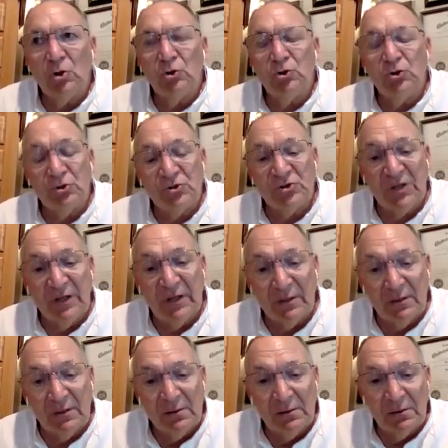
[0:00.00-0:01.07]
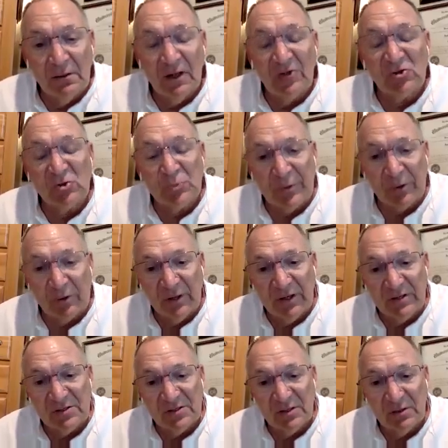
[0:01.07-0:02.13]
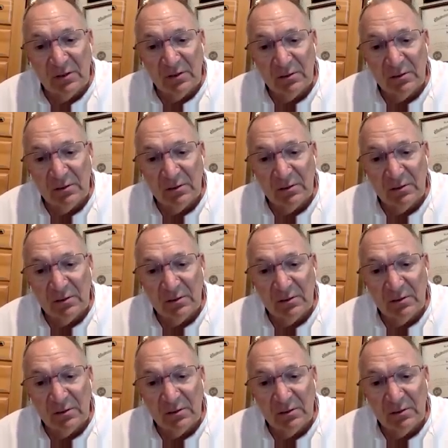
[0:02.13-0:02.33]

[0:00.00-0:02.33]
to see it, experience it,